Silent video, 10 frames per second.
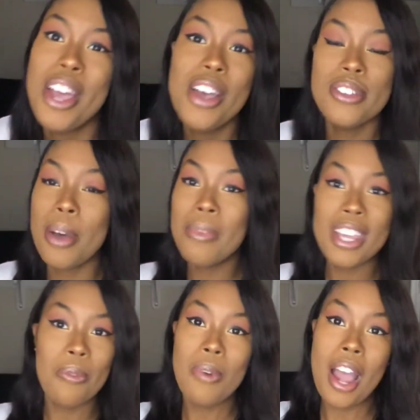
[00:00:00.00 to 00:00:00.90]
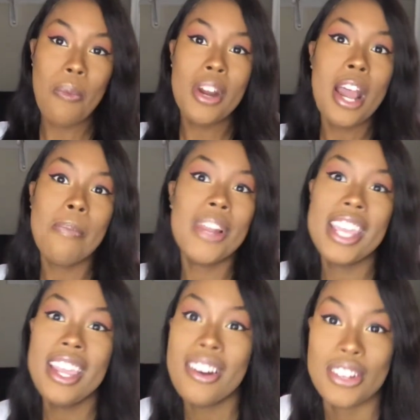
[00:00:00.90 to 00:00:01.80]
So I'm like, we're not
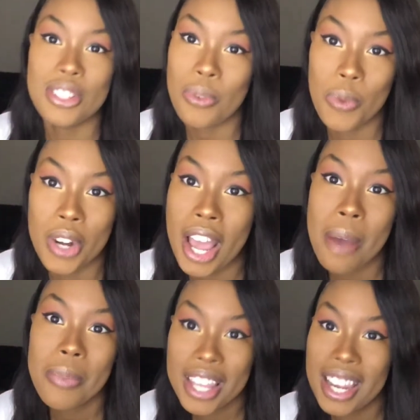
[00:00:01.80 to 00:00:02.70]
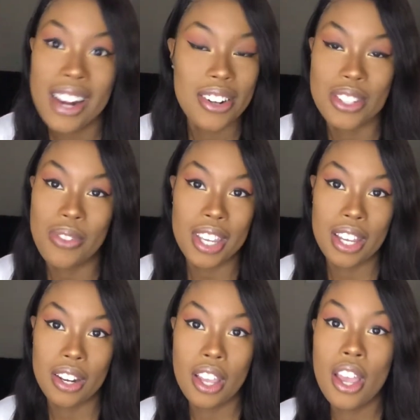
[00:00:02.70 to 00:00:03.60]
playing ourselves. We're not playing ourselves again.
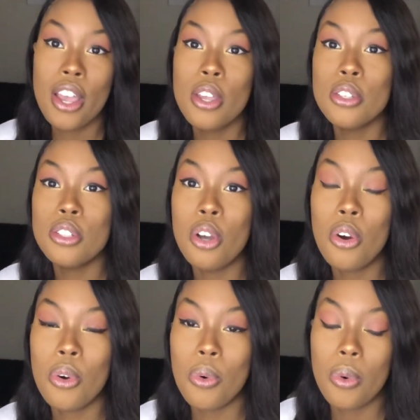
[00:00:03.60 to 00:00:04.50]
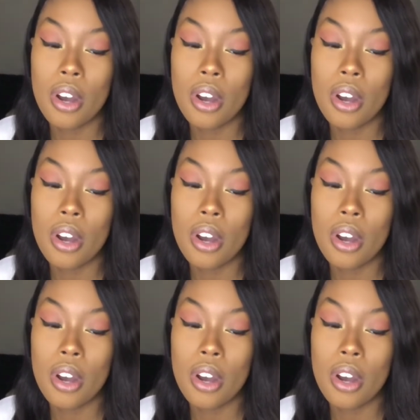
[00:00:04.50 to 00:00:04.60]
So,